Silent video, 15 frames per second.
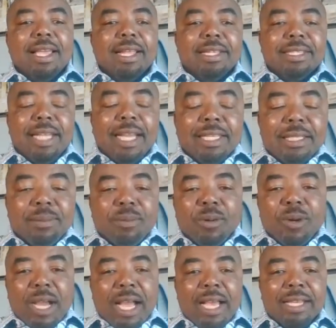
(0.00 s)

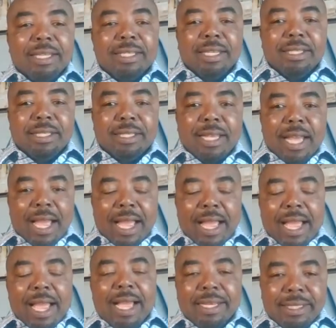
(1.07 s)
Tangible assets are
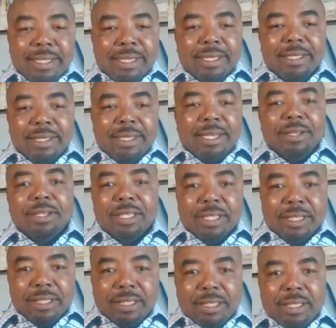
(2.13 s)
assets that you
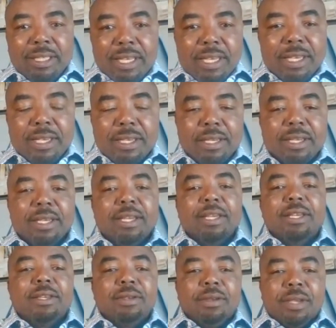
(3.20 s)
can see,
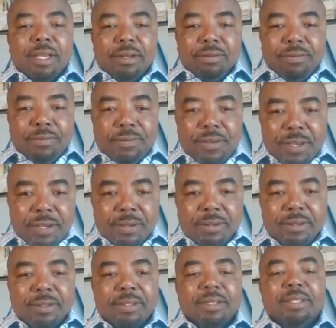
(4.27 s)
you can feel,
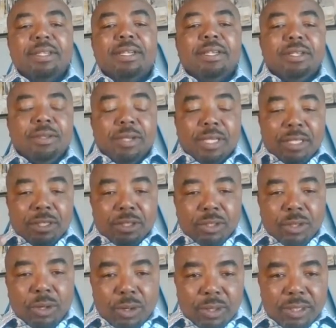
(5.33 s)
you can
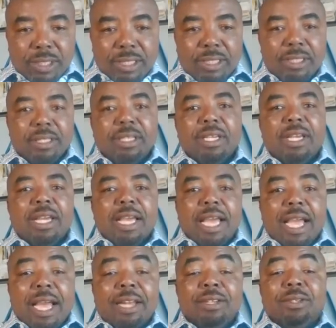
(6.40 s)
touch,
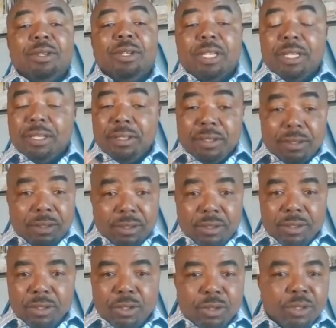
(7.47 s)
and you can
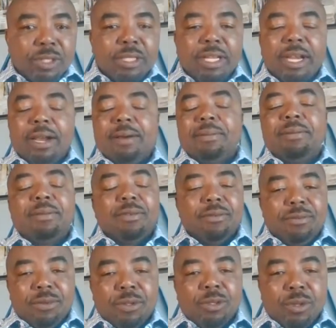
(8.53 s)
use them
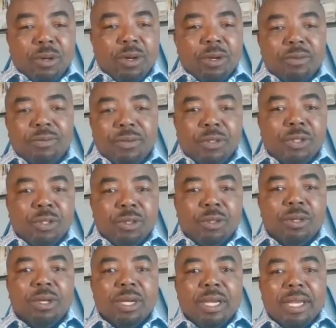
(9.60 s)
for your future
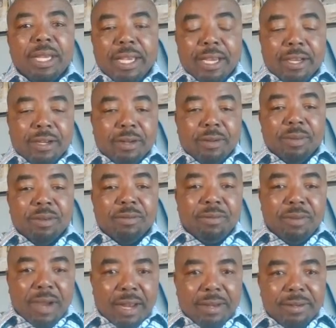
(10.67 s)
economic
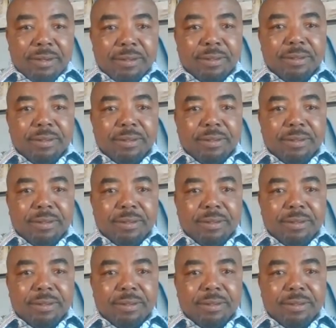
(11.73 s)
value.